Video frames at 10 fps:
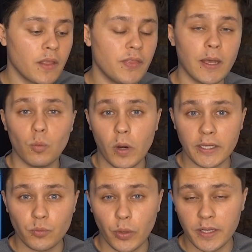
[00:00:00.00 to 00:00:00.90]
that
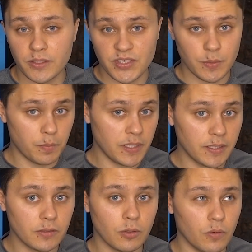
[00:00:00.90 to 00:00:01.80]
White Whale
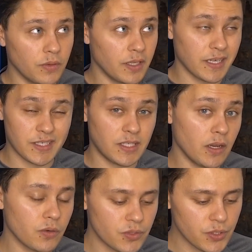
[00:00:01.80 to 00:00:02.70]
submitted over the next
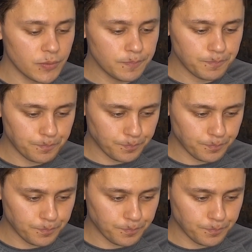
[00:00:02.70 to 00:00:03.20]
day or two.